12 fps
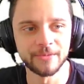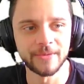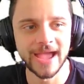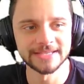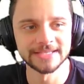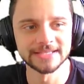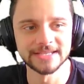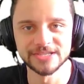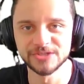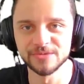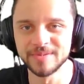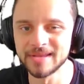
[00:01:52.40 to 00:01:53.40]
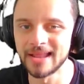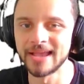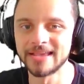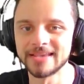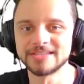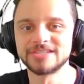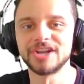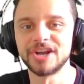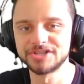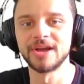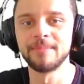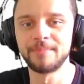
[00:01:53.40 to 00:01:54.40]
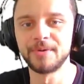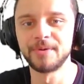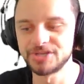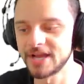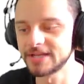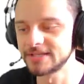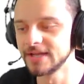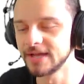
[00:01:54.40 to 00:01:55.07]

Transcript: writing this to be like a startup project,